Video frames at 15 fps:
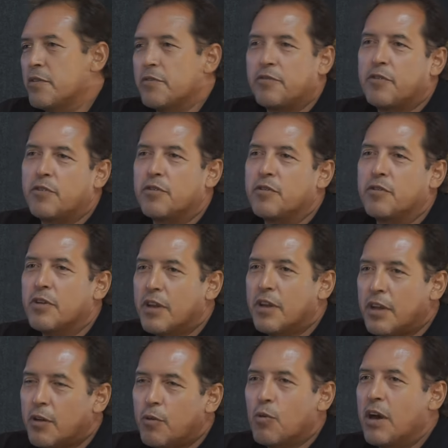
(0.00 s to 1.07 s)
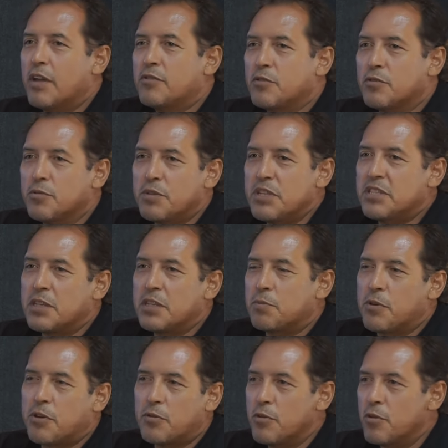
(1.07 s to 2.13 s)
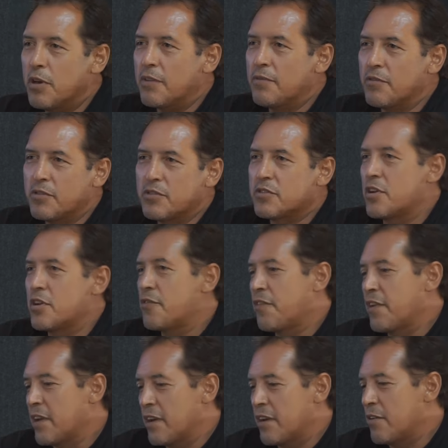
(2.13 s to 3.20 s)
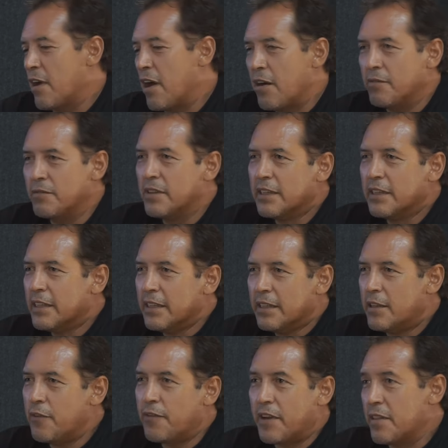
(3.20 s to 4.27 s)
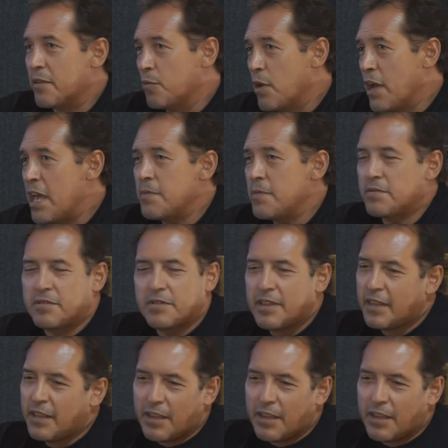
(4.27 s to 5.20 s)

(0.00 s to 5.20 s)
If you want to visit Peru and surfing around different waves,